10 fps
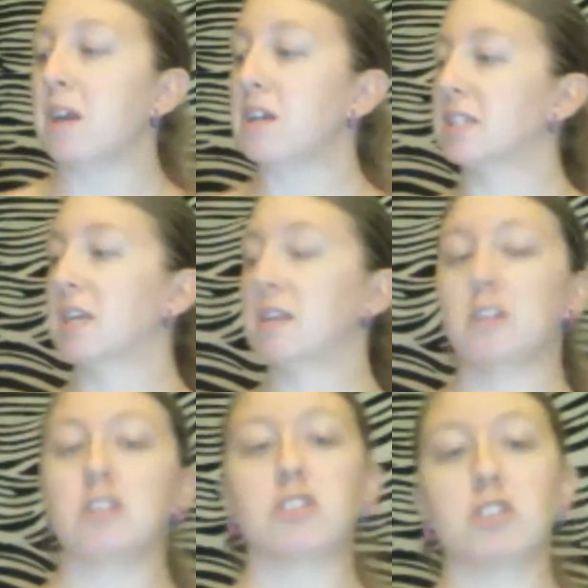Because
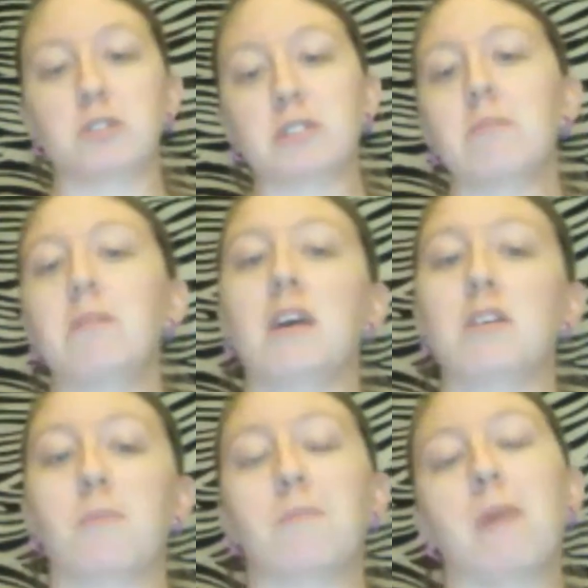it shows
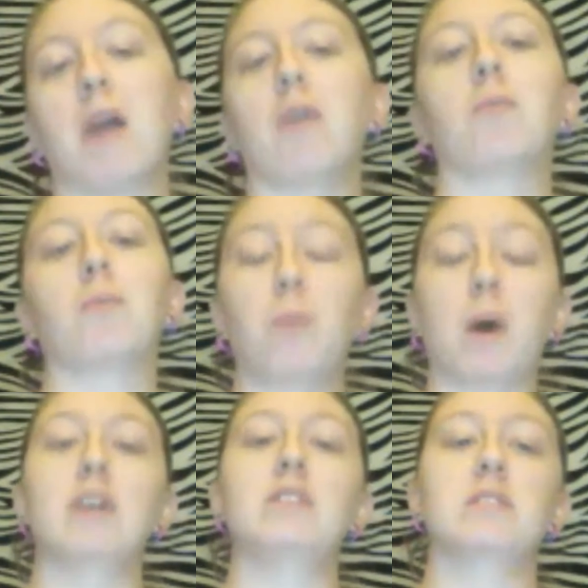them that no matter
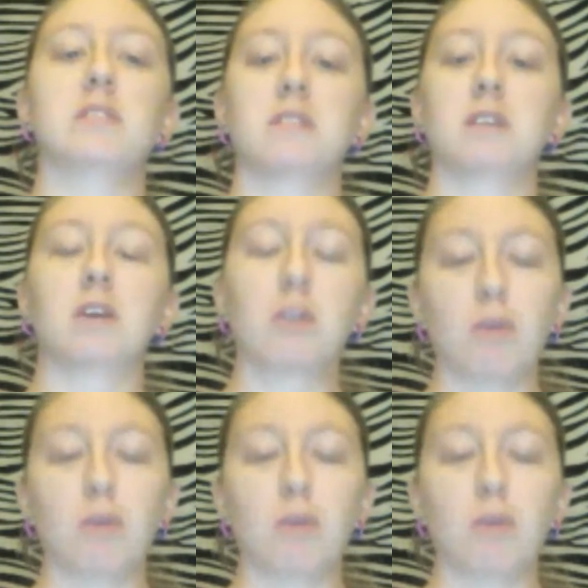what